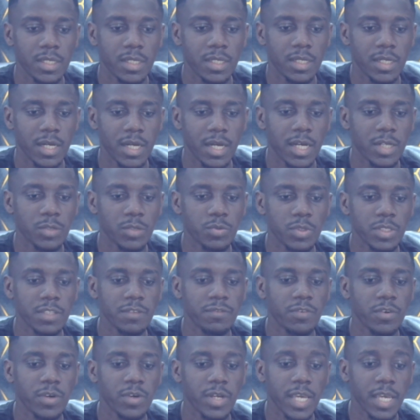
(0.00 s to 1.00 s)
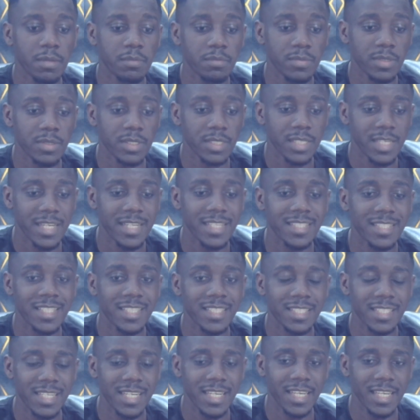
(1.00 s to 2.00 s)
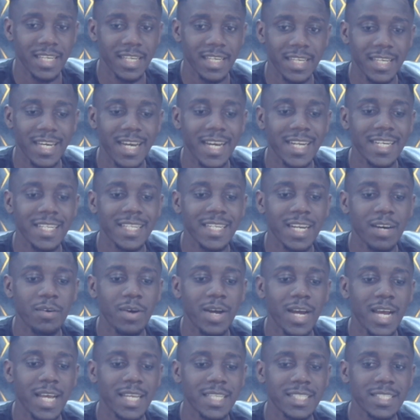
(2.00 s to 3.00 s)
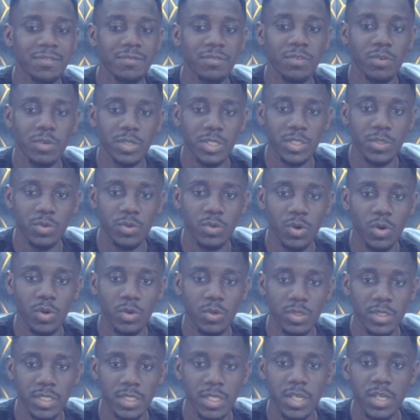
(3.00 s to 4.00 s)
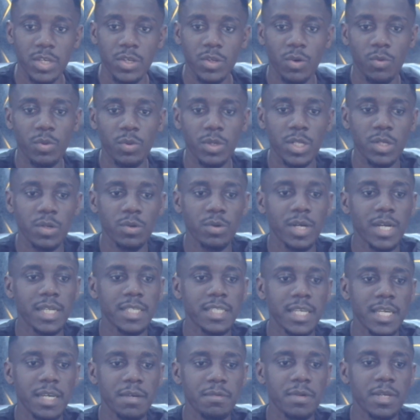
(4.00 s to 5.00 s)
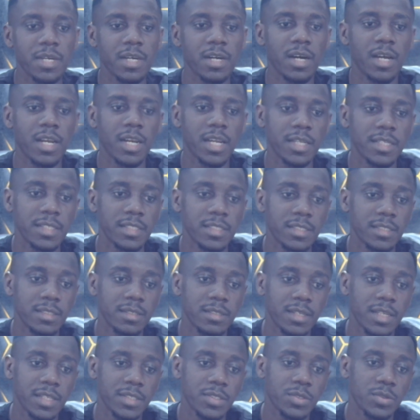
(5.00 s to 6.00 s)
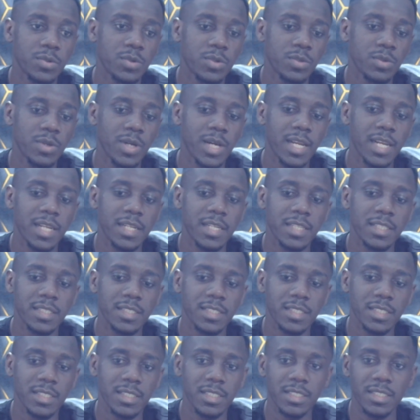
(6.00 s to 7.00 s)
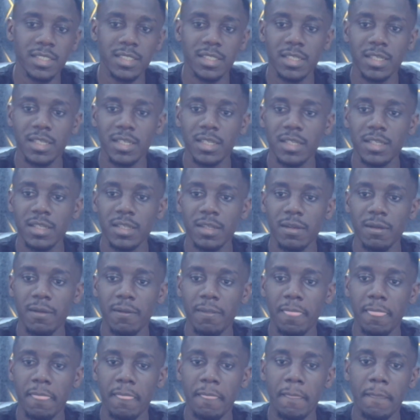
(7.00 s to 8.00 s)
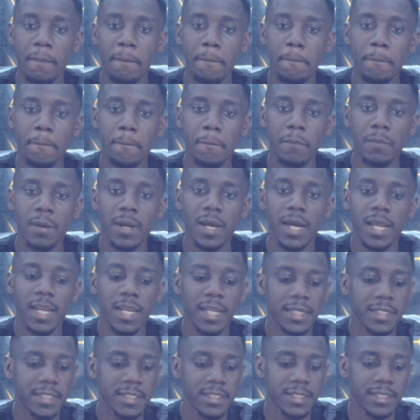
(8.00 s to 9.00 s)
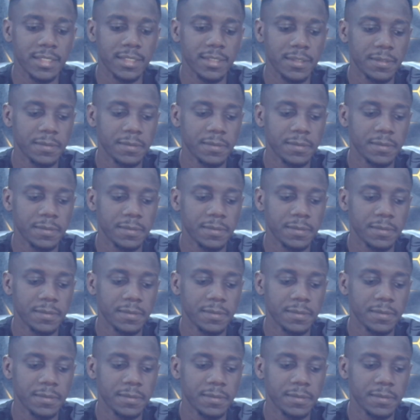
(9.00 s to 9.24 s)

24 games in this league, and he now has 14 goals. When you look at Erling Haaland, let's go to Haaland and see. Haaland,